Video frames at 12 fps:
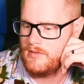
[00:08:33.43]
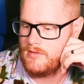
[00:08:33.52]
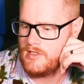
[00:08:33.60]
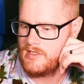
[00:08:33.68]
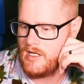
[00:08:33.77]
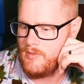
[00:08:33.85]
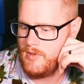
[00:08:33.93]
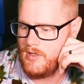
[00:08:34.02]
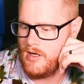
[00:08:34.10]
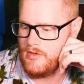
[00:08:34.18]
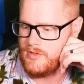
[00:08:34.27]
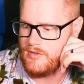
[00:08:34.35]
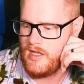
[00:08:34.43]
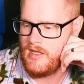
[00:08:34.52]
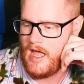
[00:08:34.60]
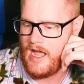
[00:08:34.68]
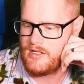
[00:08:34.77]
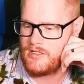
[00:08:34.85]
Does anyone know? Do they
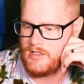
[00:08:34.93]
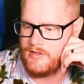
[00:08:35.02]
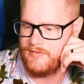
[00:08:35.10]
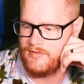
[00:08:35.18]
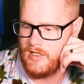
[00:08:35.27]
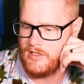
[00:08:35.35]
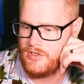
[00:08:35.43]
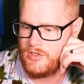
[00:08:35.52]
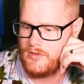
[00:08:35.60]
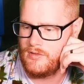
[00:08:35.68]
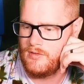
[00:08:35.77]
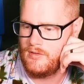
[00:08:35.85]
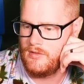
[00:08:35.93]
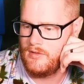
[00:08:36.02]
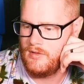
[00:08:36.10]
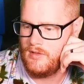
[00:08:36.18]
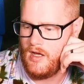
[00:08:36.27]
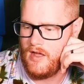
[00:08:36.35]
actually flinch?
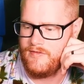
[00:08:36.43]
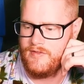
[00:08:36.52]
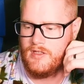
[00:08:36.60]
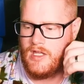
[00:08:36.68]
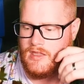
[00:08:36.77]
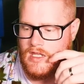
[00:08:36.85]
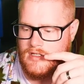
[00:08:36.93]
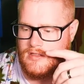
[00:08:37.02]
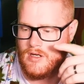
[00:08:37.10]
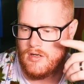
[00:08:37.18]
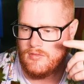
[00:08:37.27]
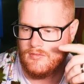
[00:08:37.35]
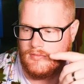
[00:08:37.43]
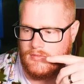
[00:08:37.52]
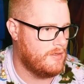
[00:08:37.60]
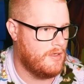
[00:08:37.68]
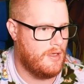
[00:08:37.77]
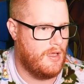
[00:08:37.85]
I feel like they don't.
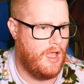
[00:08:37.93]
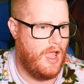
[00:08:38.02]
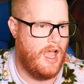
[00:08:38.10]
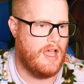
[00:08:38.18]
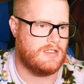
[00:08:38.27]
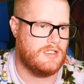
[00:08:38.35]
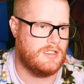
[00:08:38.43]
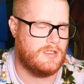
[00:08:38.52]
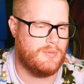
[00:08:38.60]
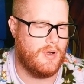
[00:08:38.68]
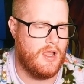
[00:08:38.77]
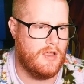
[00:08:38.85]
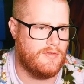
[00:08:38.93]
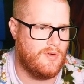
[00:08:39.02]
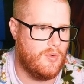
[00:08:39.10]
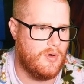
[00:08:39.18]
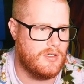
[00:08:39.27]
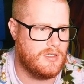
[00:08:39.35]
Acid Spray, of
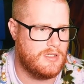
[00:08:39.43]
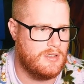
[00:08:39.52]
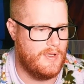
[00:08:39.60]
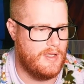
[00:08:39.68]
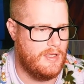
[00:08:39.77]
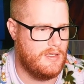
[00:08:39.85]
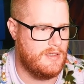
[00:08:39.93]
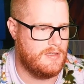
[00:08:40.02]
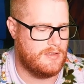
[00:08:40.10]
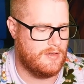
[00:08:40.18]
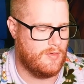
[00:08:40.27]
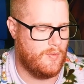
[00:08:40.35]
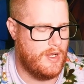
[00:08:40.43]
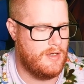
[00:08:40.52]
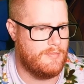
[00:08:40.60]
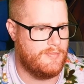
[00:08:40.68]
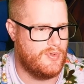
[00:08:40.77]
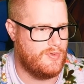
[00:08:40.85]
course. Is there a way to
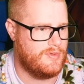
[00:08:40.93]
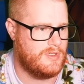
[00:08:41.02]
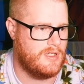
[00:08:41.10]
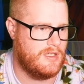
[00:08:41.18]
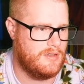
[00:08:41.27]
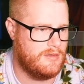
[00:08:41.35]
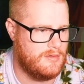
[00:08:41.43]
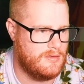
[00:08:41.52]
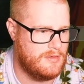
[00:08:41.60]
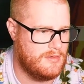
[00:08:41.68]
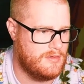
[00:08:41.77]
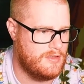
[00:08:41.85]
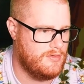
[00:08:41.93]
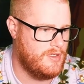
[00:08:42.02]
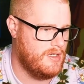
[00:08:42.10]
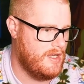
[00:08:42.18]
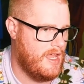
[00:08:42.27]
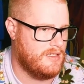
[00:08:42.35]
boost it? Do you
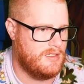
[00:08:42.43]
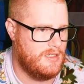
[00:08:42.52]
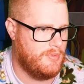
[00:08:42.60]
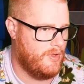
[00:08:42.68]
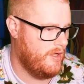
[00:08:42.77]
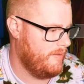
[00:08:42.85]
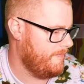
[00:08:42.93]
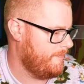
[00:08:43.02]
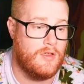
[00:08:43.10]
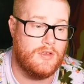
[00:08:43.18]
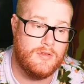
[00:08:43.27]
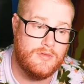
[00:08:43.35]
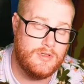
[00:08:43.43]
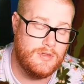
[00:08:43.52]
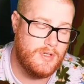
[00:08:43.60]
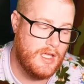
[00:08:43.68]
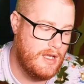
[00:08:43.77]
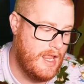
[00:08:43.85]
get Nasty Plot? You do
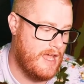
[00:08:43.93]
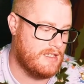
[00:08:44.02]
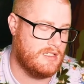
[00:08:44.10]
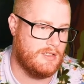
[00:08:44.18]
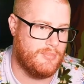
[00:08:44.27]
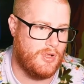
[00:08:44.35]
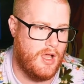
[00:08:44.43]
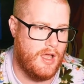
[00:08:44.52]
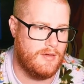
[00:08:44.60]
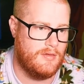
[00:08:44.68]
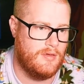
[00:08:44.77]
get Nasty Plot.